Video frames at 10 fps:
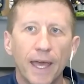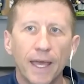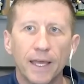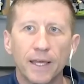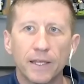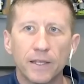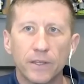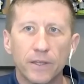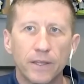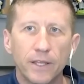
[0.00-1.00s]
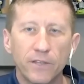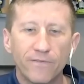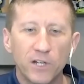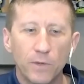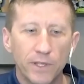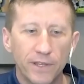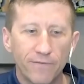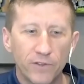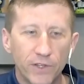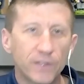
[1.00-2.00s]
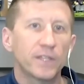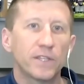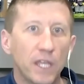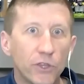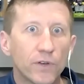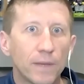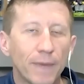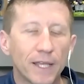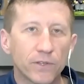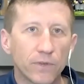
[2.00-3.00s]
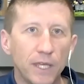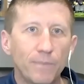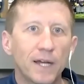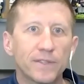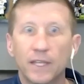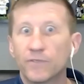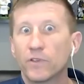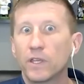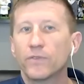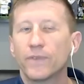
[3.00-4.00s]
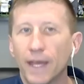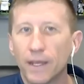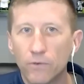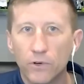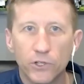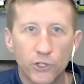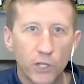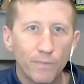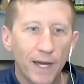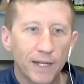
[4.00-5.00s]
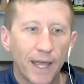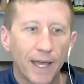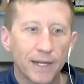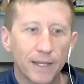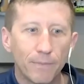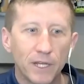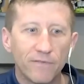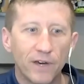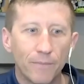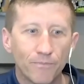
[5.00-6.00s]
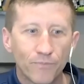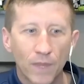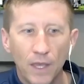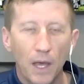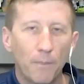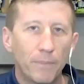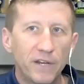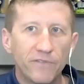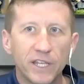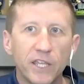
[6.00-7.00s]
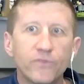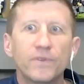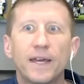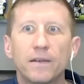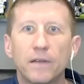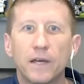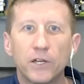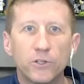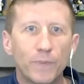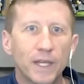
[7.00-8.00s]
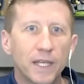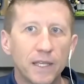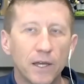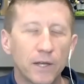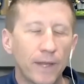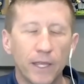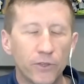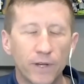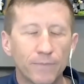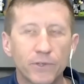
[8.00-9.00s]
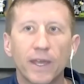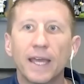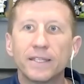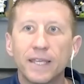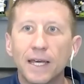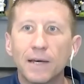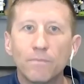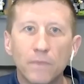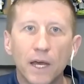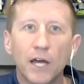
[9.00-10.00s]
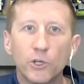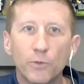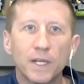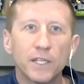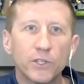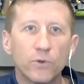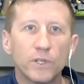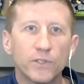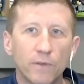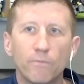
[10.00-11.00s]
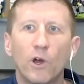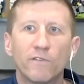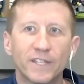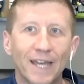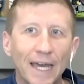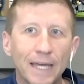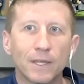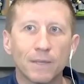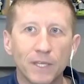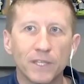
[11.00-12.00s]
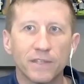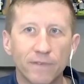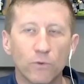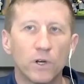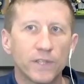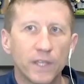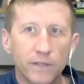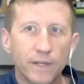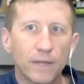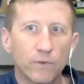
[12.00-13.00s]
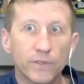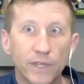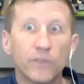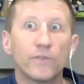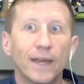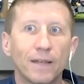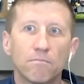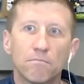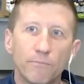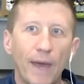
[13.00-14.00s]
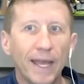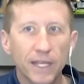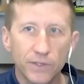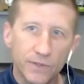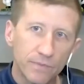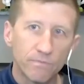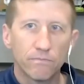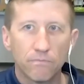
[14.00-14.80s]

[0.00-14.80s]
And the other fundamental difference is Ethernet based. So EPon stands for Ethernet. GPon had a bit of an Ethernet underpinning, or not Ethernet, I'm sorry, ATM underpinning to it. So more of a timing piece of it, whereas Ethernet was Ethernet packets,